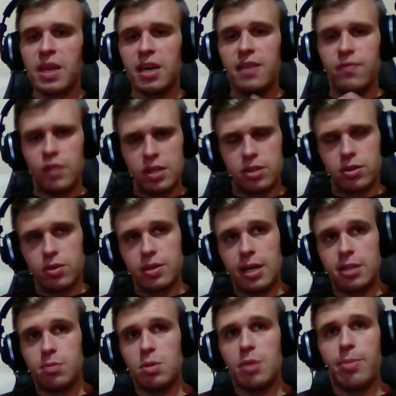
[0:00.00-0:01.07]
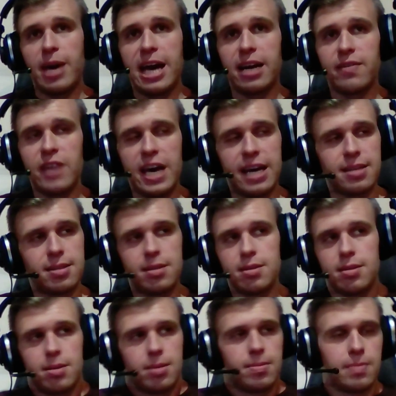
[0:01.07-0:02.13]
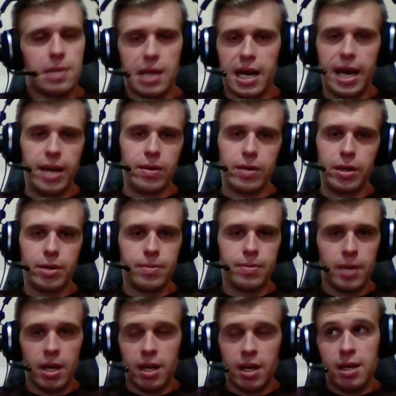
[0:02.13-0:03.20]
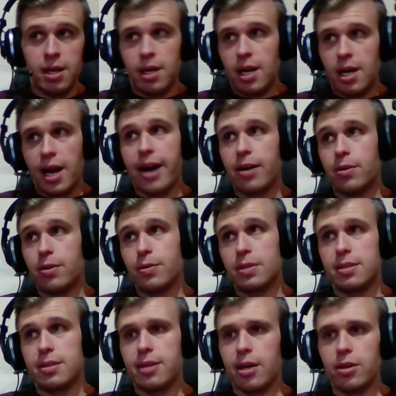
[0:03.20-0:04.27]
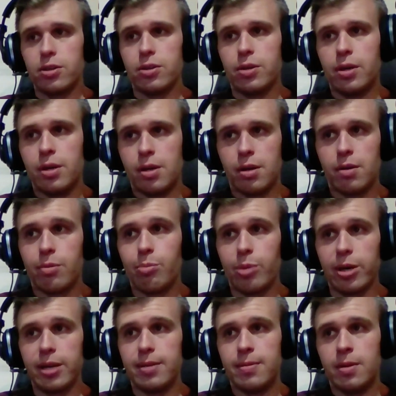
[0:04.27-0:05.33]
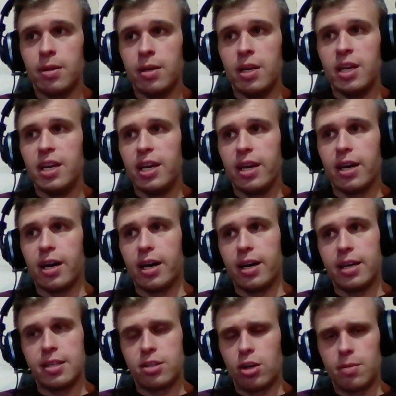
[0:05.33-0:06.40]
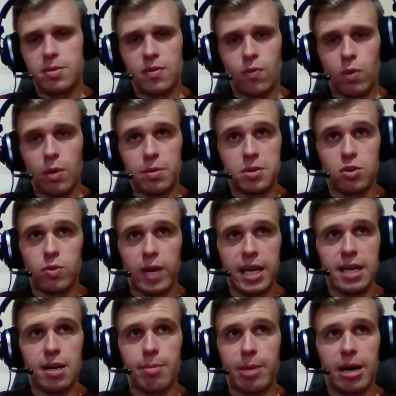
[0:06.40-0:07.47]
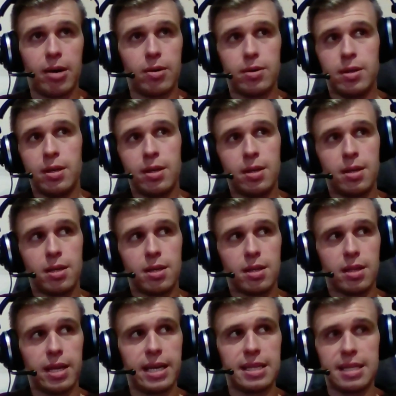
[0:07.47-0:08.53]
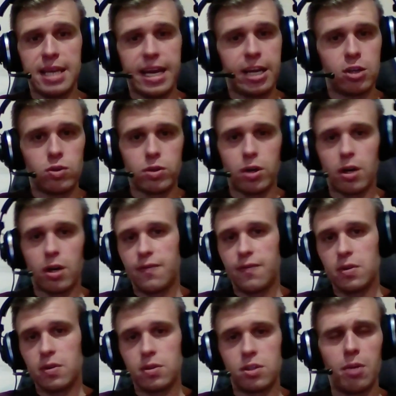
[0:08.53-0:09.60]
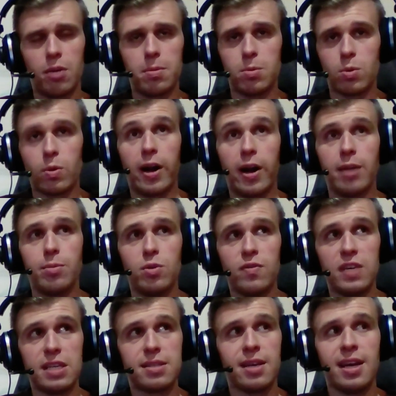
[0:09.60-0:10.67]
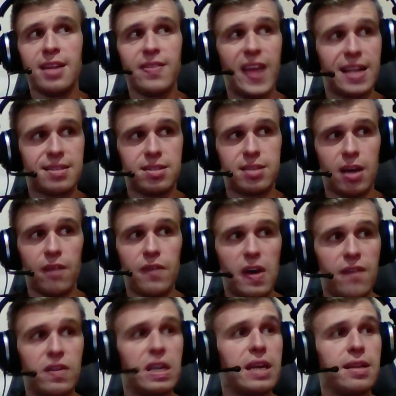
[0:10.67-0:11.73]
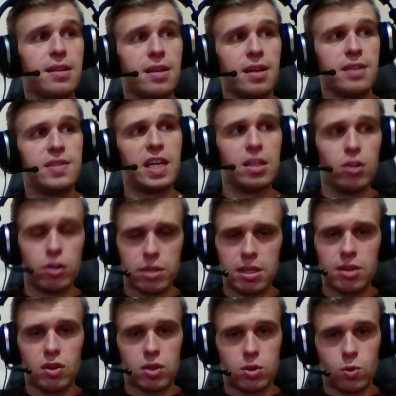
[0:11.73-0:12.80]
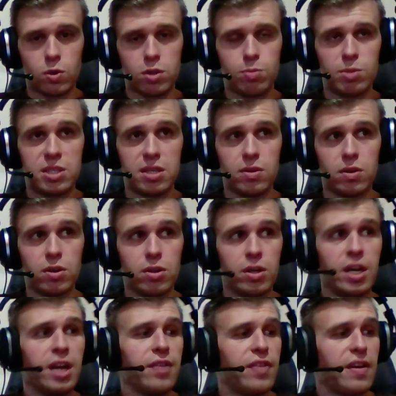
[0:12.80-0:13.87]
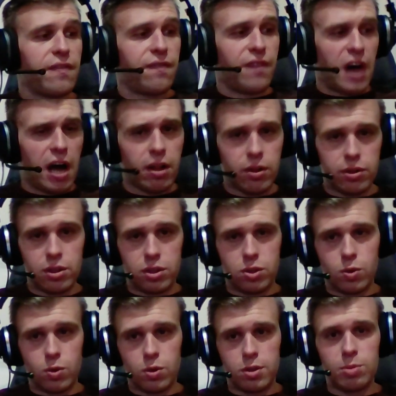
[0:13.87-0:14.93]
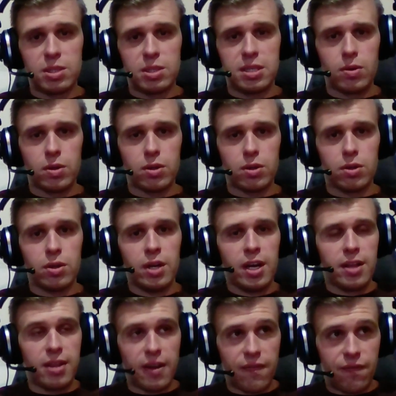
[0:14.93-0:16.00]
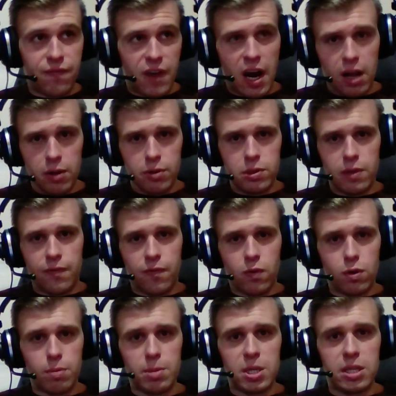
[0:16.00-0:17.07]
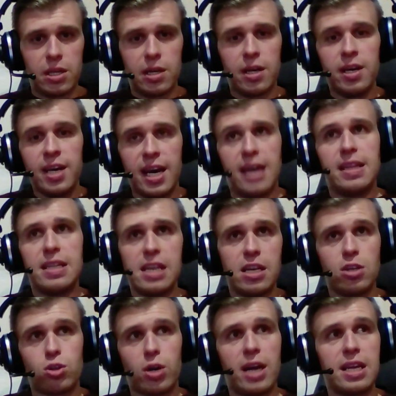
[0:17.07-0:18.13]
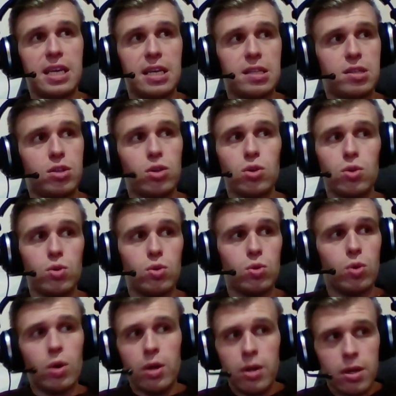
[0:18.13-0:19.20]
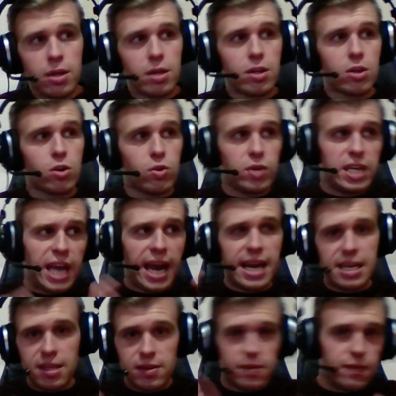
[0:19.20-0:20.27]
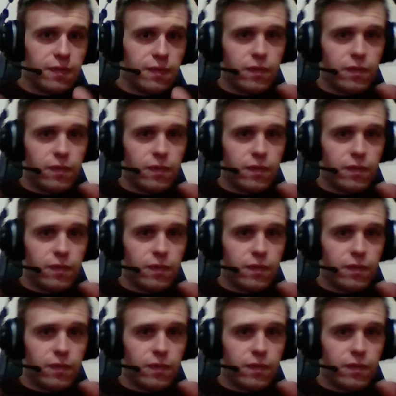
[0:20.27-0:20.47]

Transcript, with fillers: If this turns out to be a bag of ass, I don't know. I don't know what to tell you. But uh, in terms of what was great about like the Andrew Garfield and Tobey Maguire movies, that's self-evident. They looked at the source material, they followed the source material, they followed the formula, and they didn't try to get too creative,